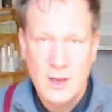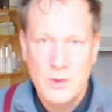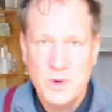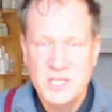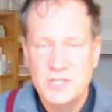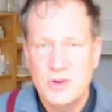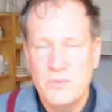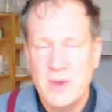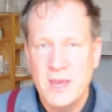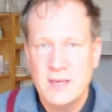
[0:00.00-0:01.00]
Which to
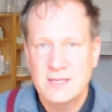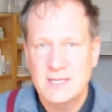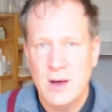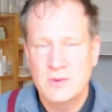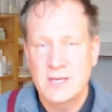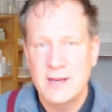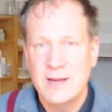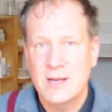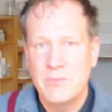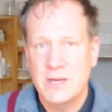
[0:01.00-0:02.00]
me sounds a
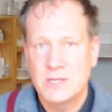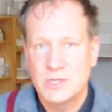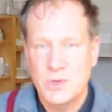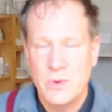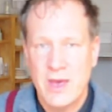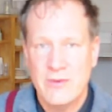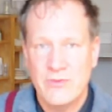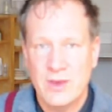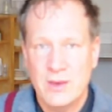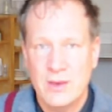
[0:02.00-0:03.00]
little bit too
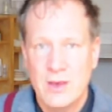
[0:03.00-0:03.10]
heavy,